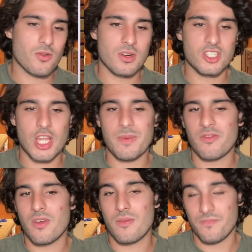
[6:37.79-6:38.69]
order stemming
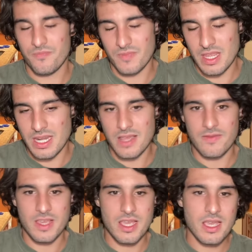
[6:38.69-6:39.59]
from the
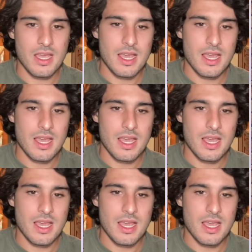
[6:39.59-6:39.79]
DV